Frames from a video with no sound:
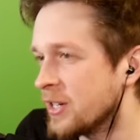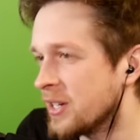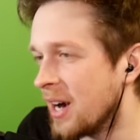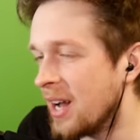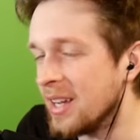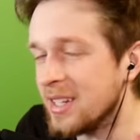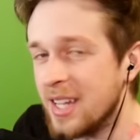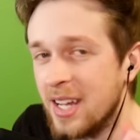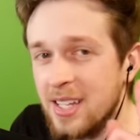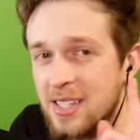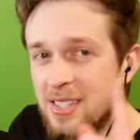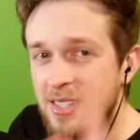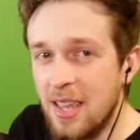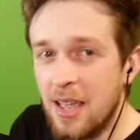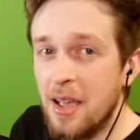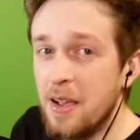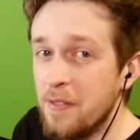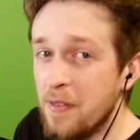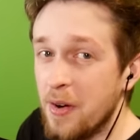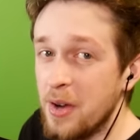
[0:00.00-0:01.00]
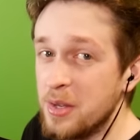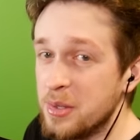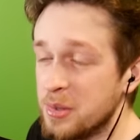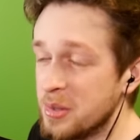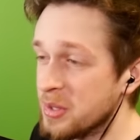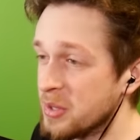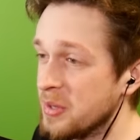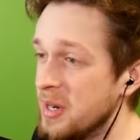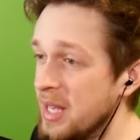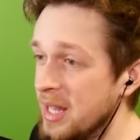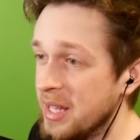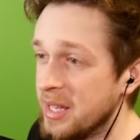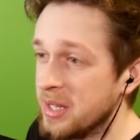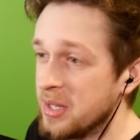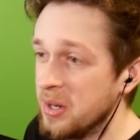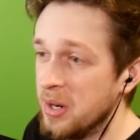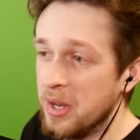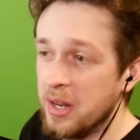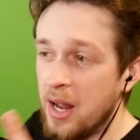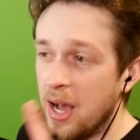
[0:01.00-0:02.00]
Grog singing voice was really
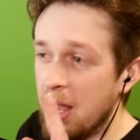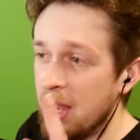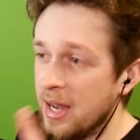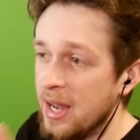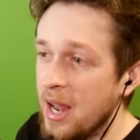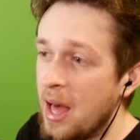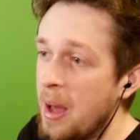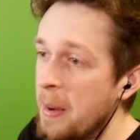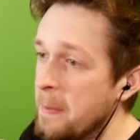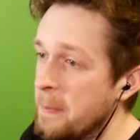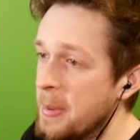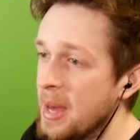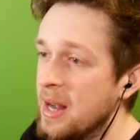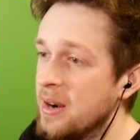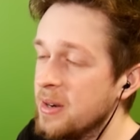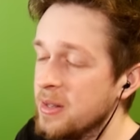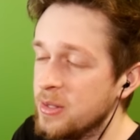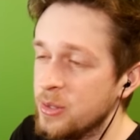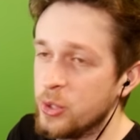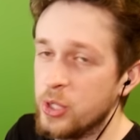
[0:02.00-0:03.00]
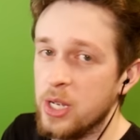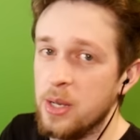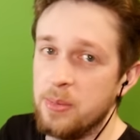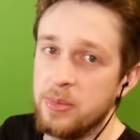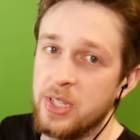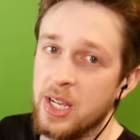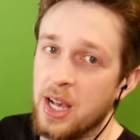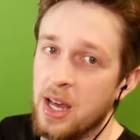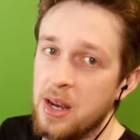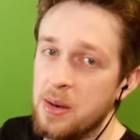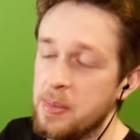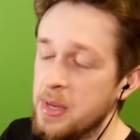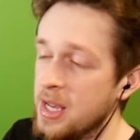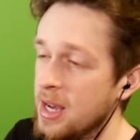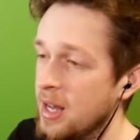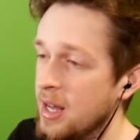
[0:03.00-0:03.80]
good. A lot better than Jim's, I gotta be